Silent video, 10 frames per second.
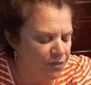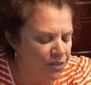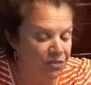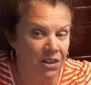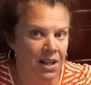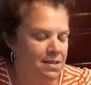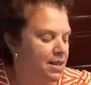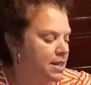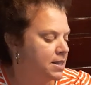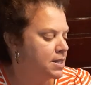59
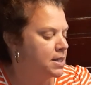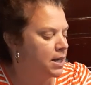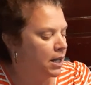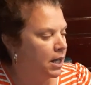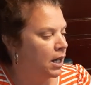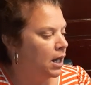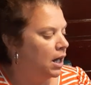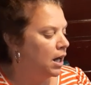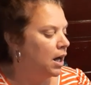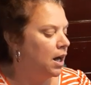cents.
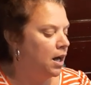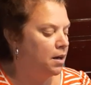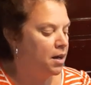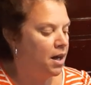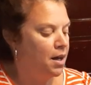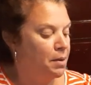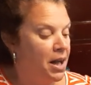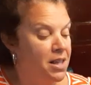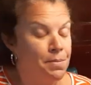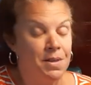Uh, my
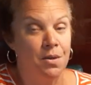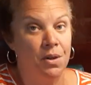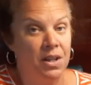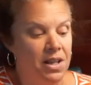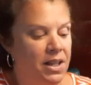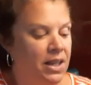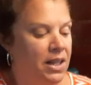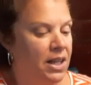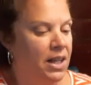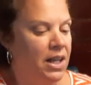husband
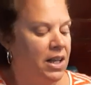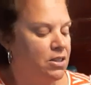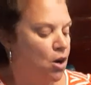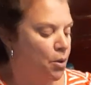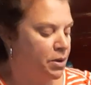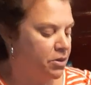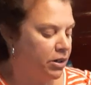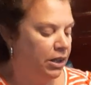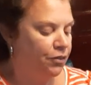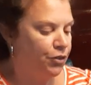is always
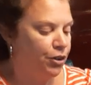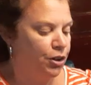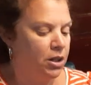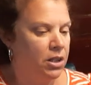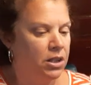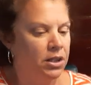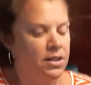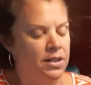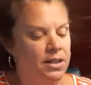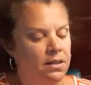looking for
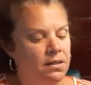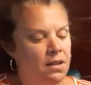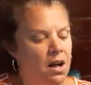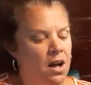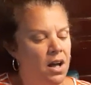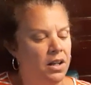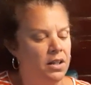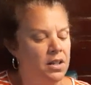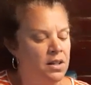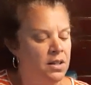good deals on
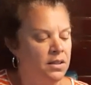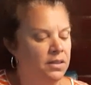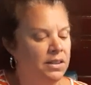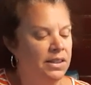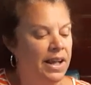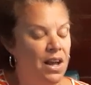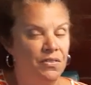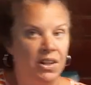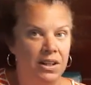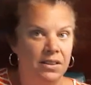
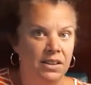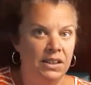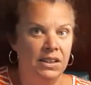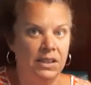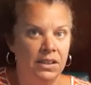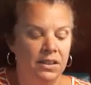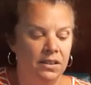decaffeinated tea.